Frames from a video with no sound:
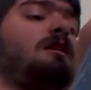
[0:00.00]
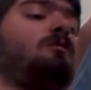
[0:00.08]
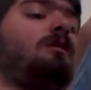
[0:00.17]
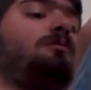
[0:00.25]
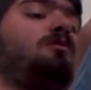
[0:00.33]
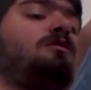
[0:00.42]
At
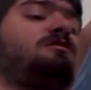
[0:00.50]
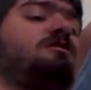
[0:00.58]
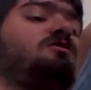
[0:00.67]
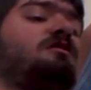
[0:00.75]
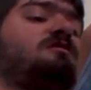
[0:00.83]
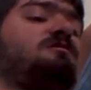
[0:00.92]
one point
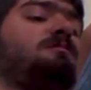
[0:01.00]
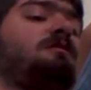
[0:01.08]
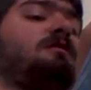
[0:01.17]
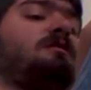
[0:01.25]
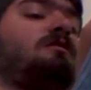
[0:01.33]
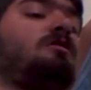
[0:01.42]
she tried to
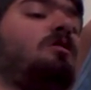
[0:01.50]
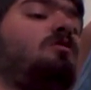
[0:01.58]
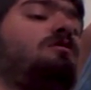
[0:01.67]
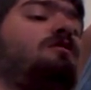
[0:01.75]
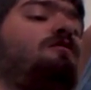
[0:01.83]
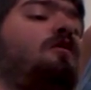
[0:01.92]
spin,
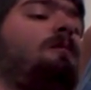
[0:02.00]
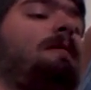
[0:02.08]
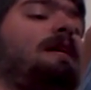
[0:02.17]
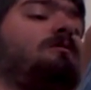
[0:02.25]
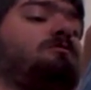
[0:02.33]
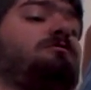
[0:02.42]
only to fall
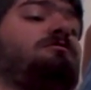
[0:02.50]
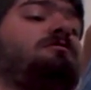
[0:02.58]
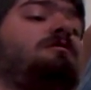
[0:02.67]
backward.